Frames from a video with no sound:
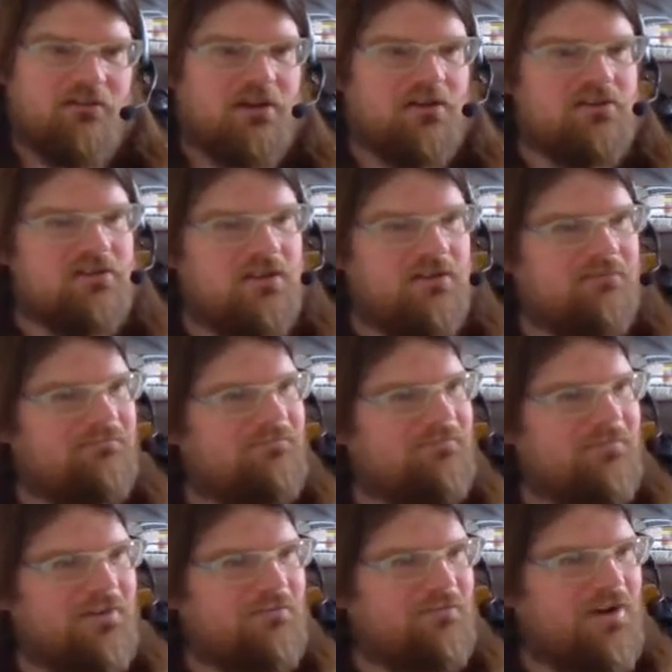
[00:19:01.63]
it to
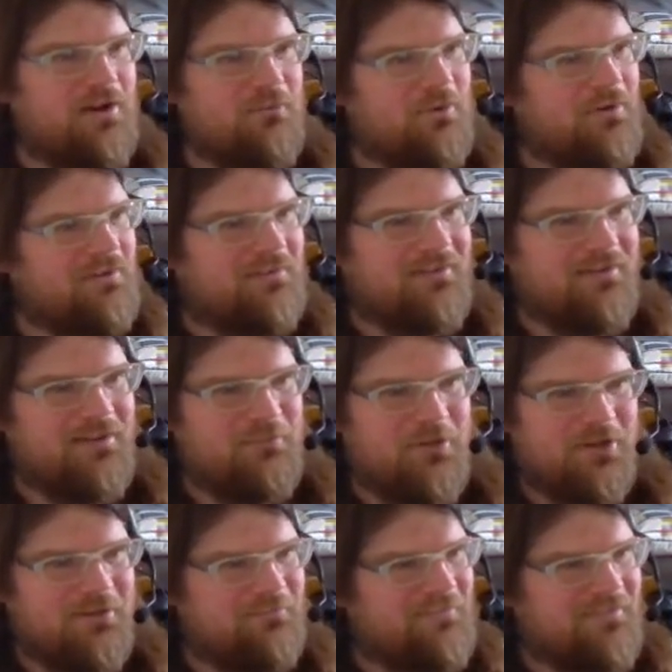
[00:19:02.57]
the right one at the
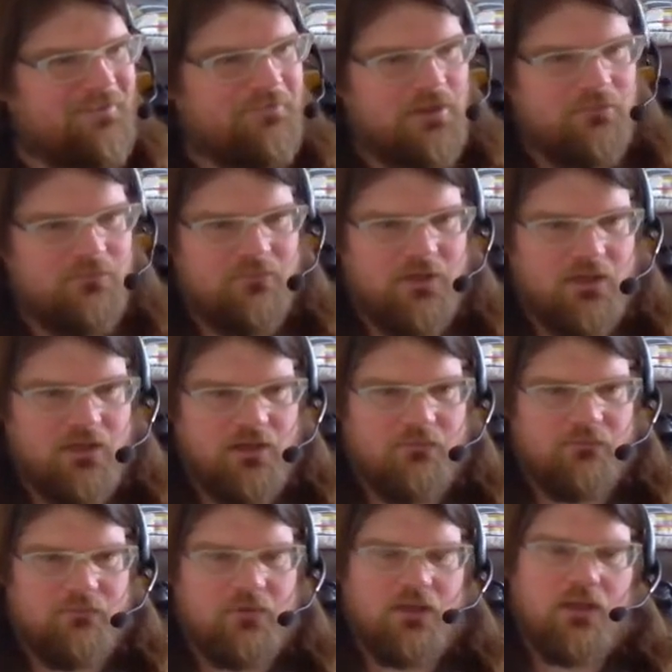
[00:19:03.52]
bottom if you
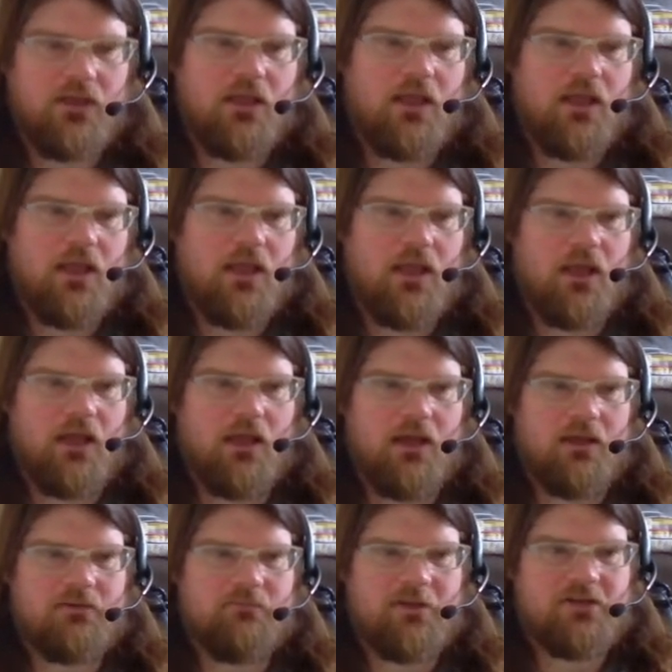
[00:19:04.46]

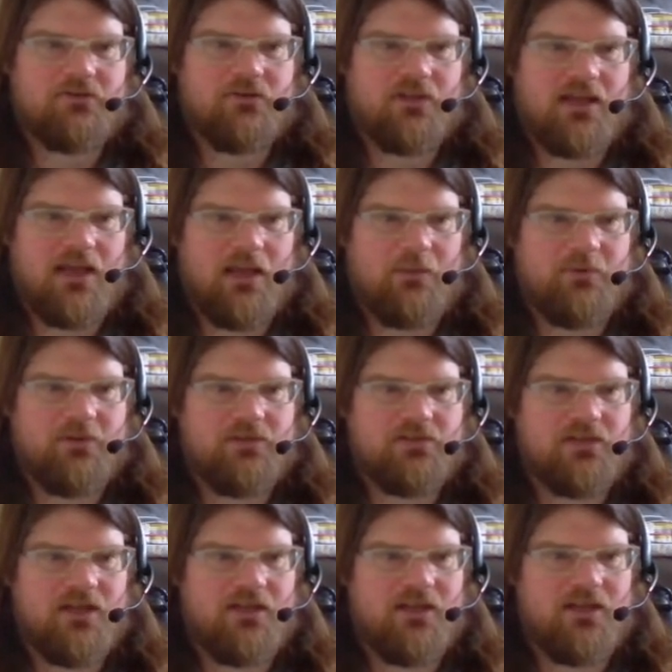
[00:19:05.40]
make sure that
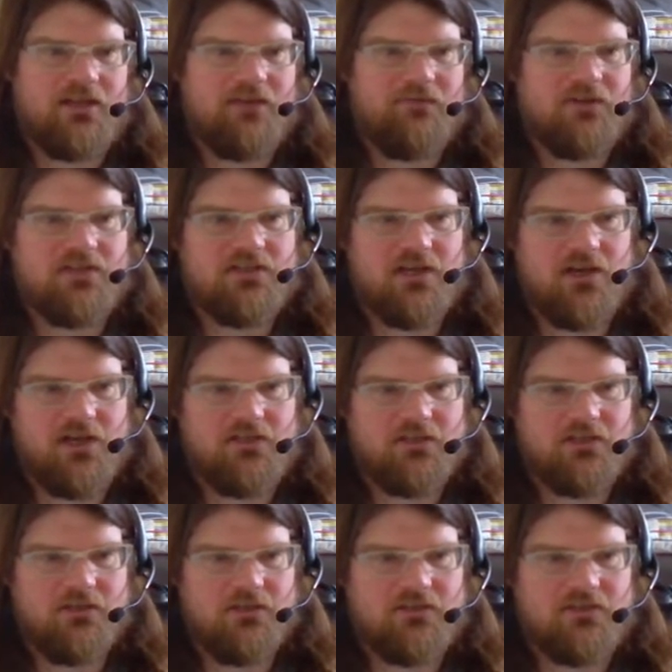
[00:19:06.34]
happens, and then give it a
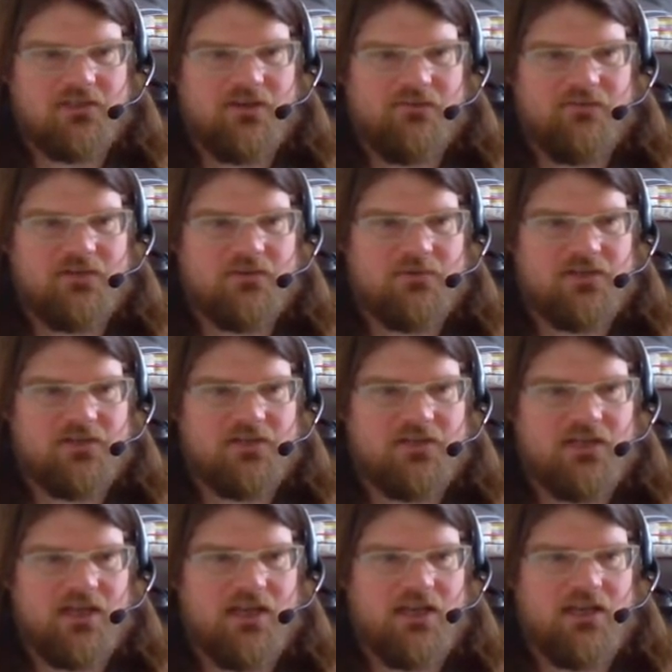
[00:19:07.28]
title, give it something to
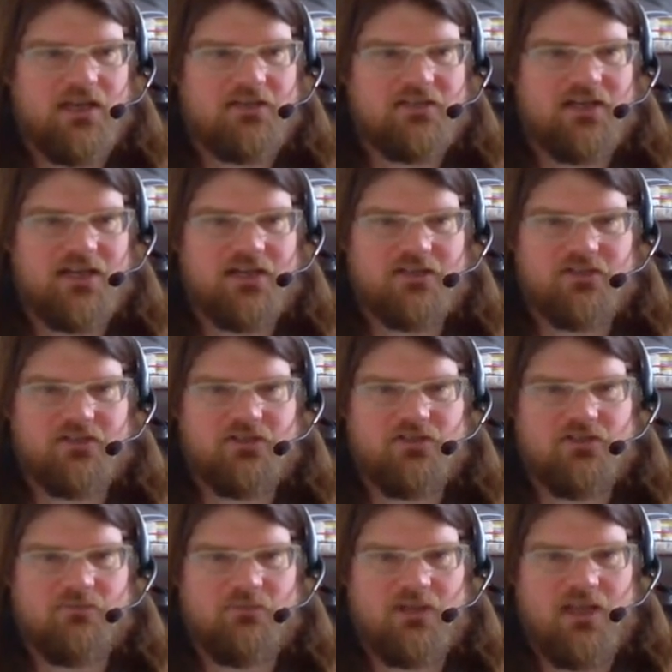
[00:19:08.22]
say, select a
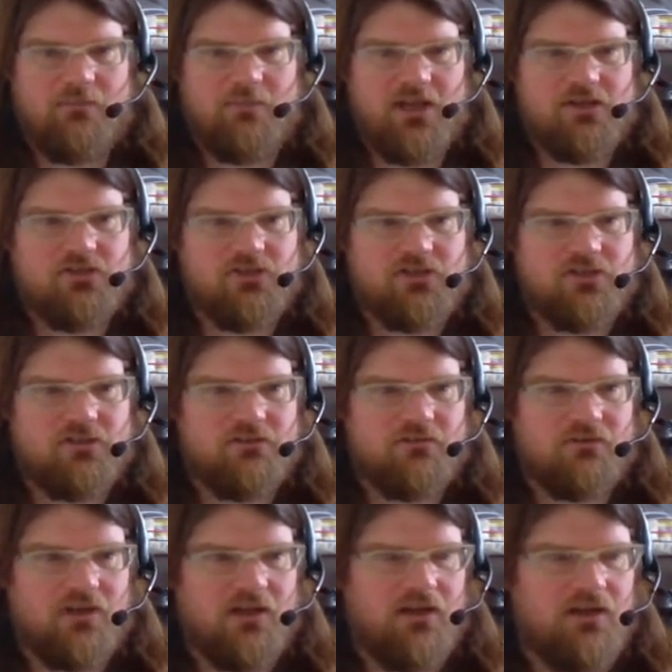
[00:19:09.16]
suitable image
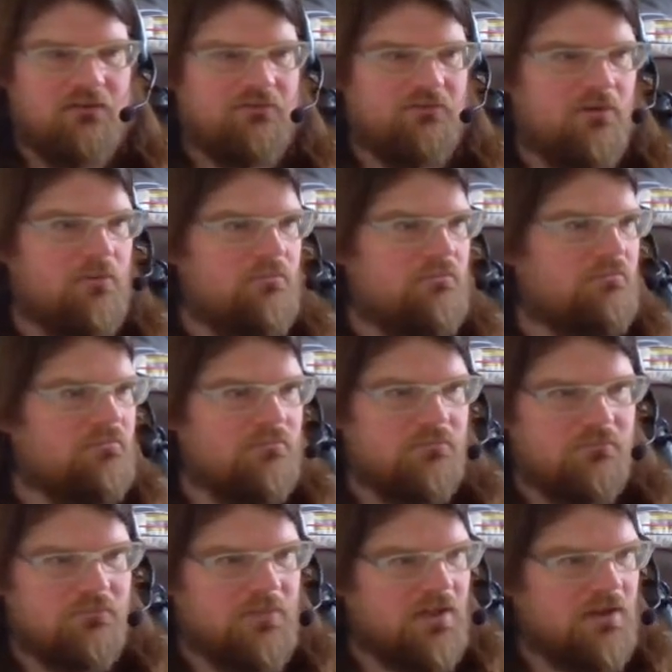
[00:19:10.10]
from
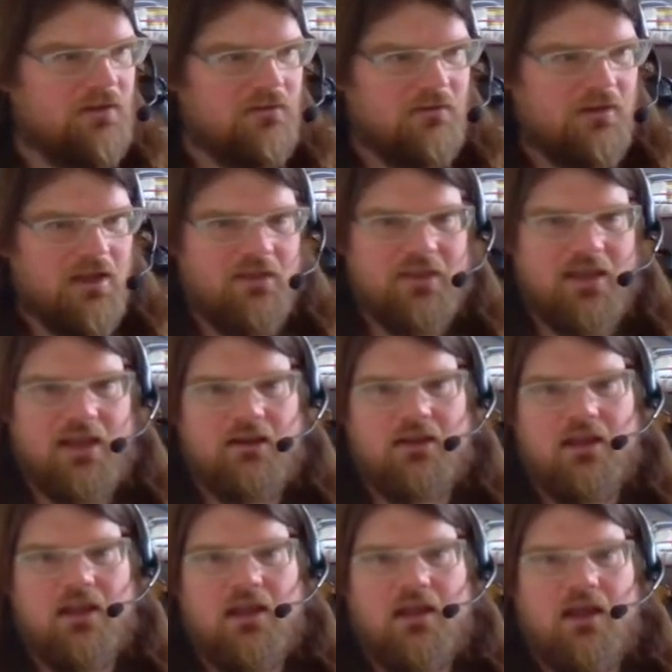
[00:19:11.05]
and
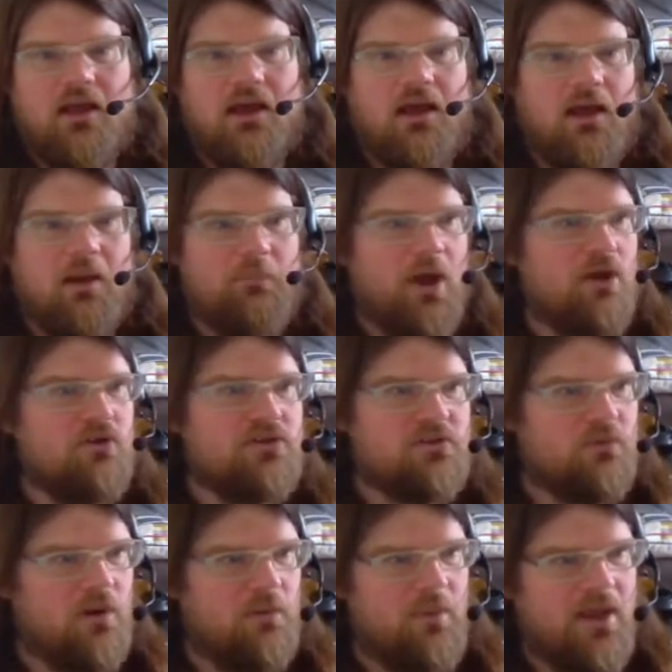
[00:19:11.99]
then a
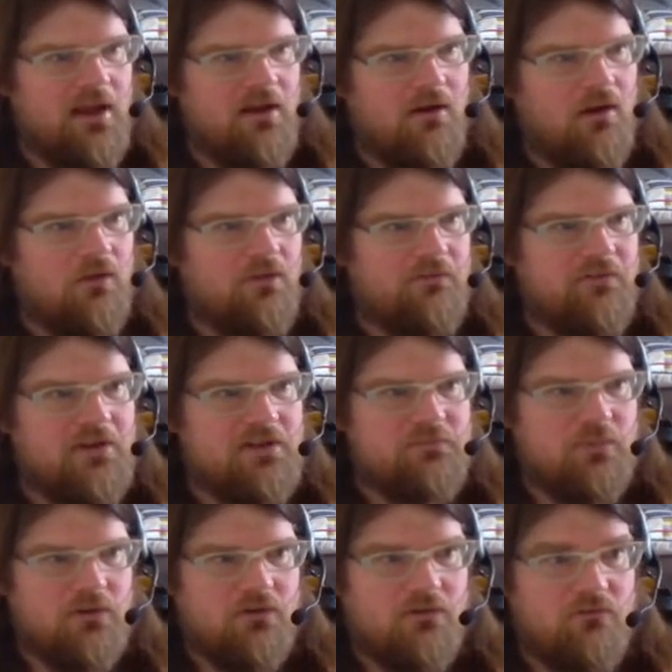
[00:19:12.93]
post will appear on the
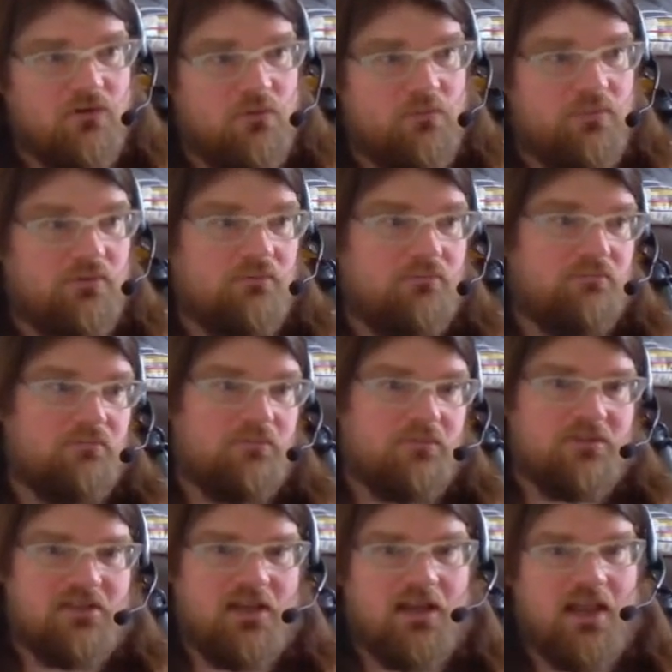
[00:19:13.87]
Facebook group
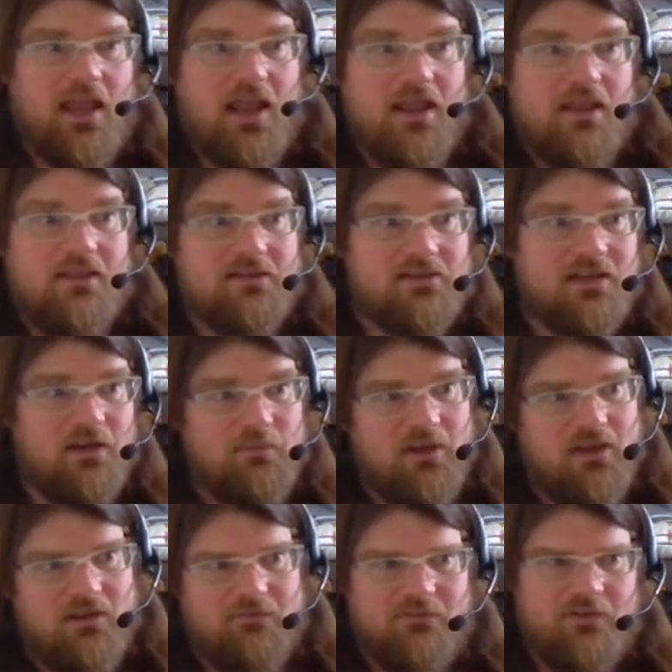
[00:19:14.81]
saying, hey, there's going to
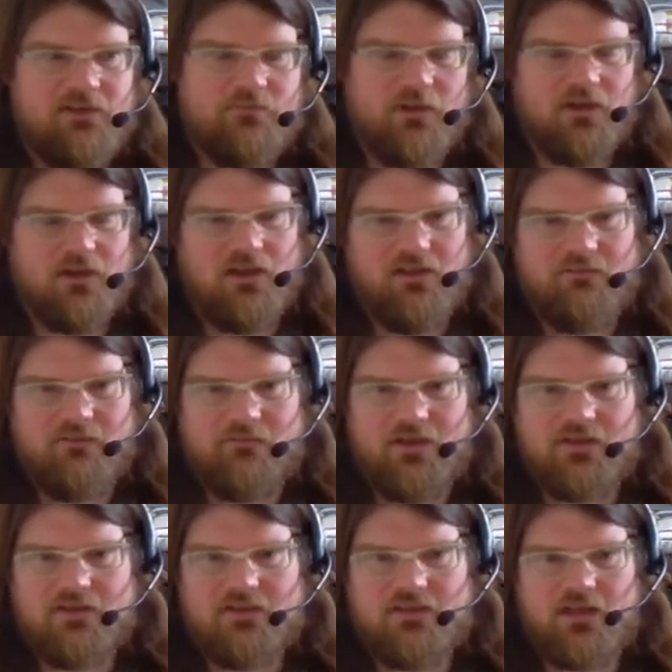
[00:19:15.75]
be a Facebook Live
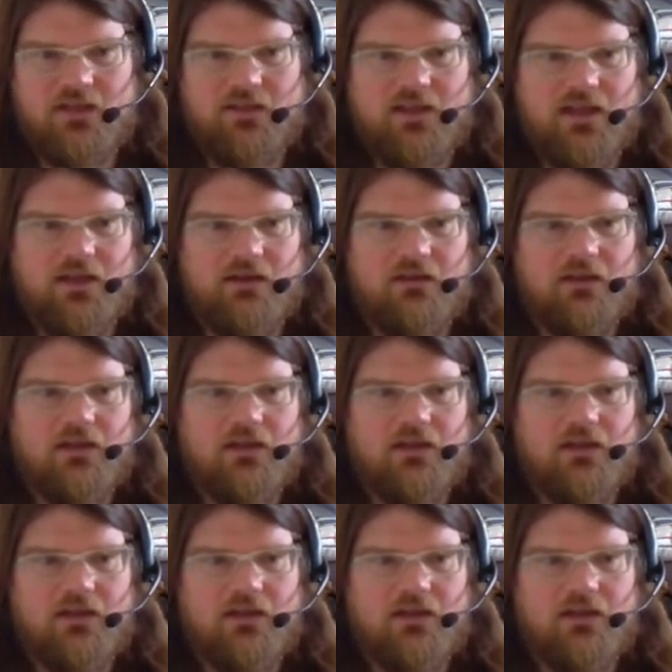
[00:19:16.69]
event, and then